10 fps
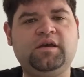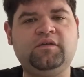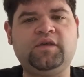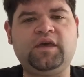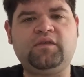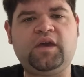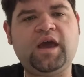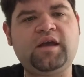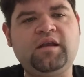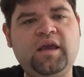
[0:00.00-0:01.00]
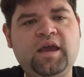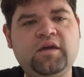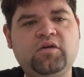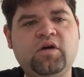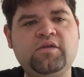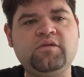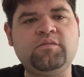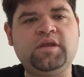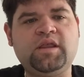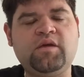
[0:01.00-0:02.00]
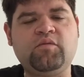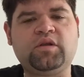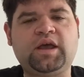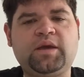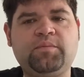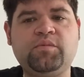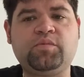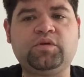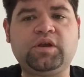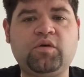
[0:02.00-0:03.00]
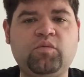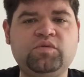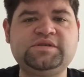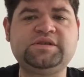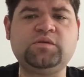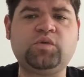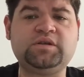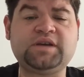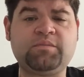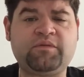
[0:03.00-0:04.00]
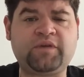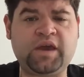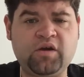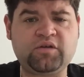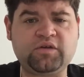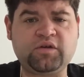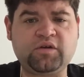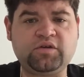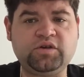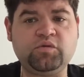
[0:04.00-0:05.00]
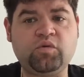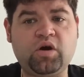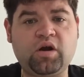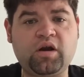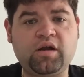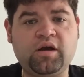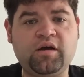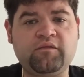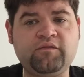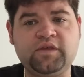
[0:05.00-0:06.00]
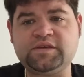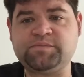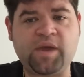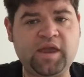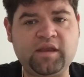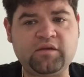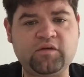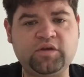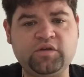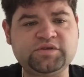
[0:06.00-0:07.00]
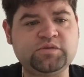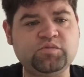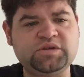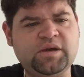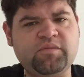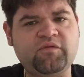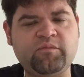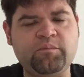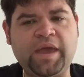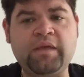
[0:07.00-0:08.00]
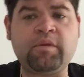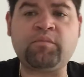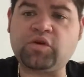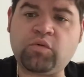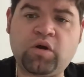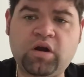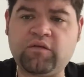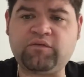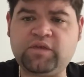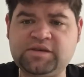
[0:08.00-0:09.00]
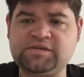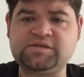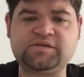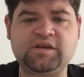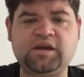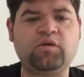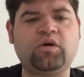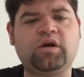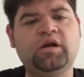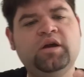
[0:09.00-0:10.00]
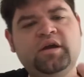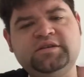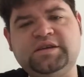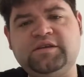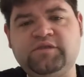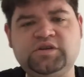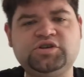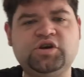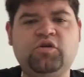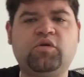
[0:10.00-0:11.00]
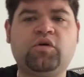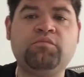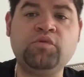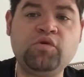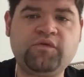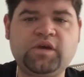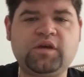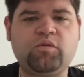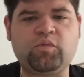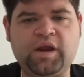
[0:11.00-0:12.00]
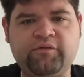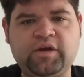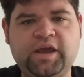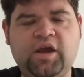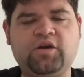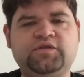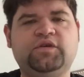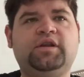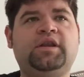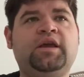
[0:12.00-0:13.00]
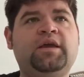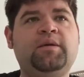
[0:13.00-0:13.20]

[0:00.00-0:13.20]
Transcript: they had an angle on them, and they were like people see what type of character you are of this band, or see what type of band member you are of this thing or TV show or movie or whatever character, and